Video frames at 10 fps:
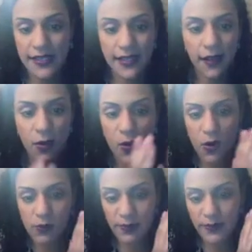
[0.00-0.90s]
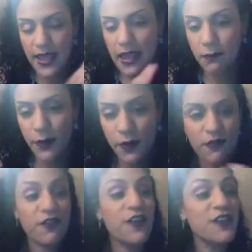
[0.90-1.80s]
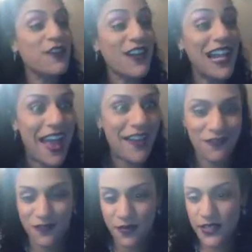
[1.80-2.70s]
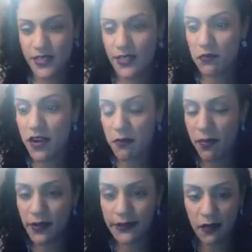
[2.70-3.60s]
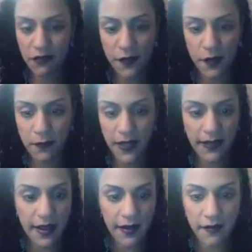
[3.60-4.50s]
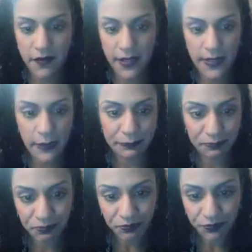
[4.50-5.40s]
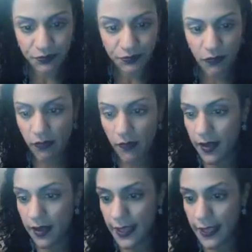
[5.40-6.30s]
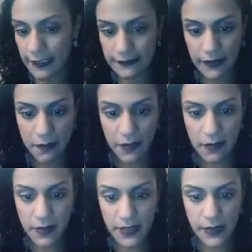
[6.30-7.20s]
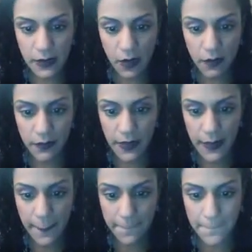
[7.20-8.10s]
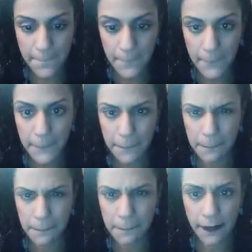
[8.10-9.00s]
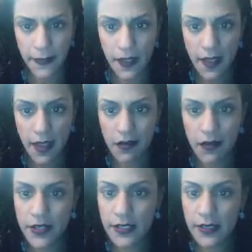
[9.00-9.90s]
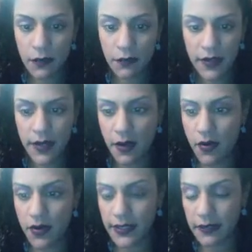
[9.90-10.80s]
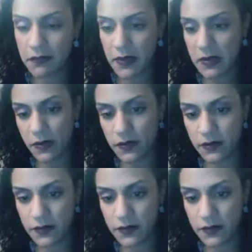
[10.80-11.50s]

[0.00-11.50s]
I hope help you for your life, which is more important for me than everything. And then let me stop I'm going to stop the recording because